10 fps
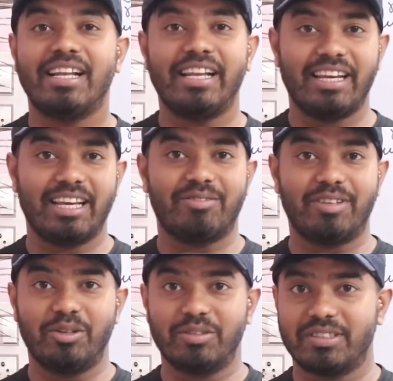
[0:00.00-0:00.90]
linear
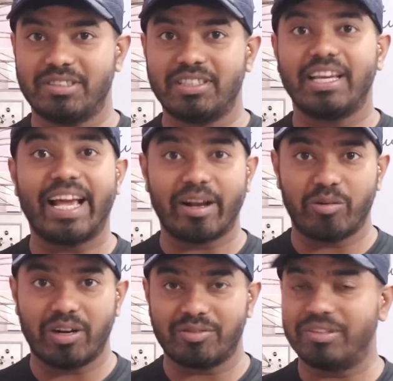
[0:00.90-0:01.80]
velocity,
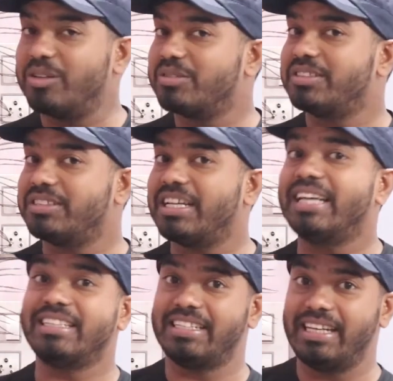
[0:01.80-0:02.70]
angular velocity,
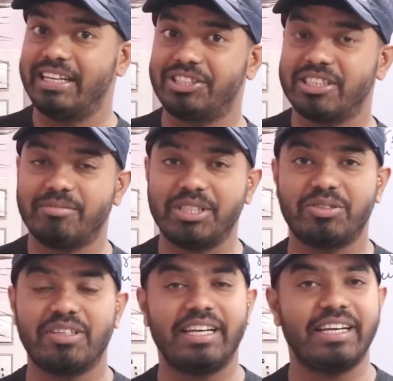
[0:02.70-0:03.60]
and the relation
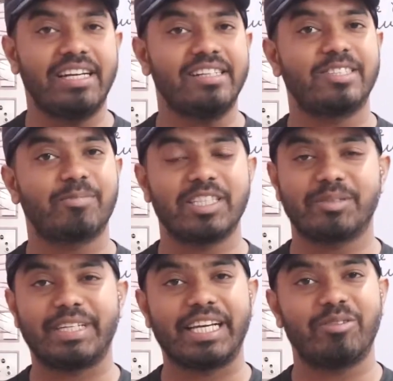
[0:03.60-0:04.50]
between linear
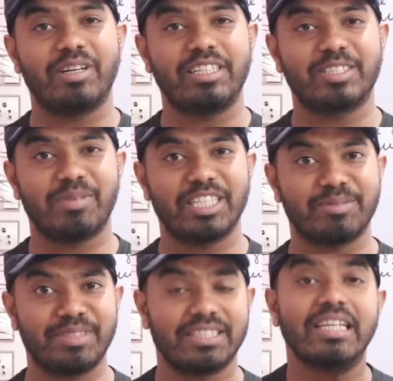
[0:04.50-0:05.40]
displacement, angular
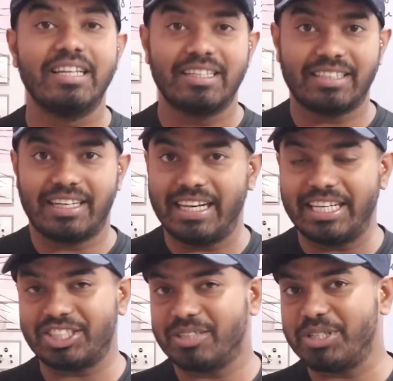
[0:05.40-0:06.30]
displacement, the
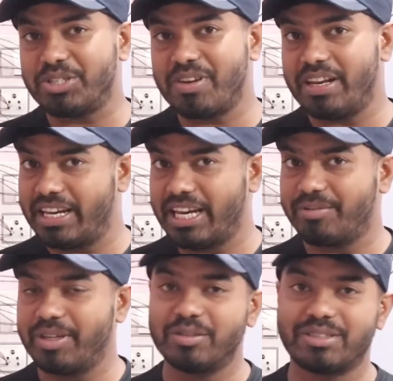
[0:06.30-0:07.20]
relation between linear
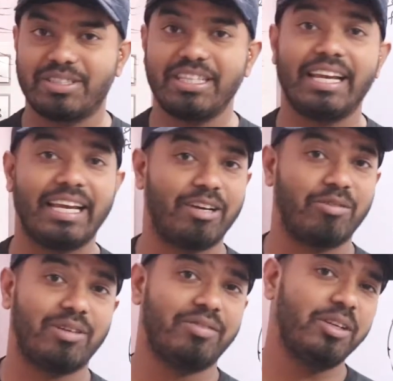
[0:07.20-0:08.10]
velocity and
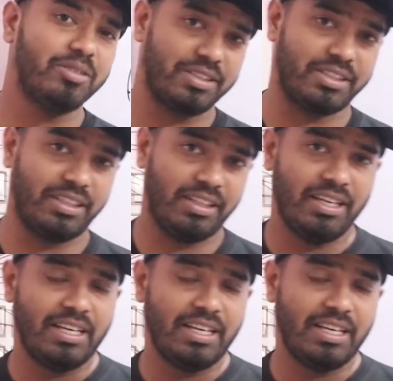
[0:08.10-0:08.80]
angular velocity.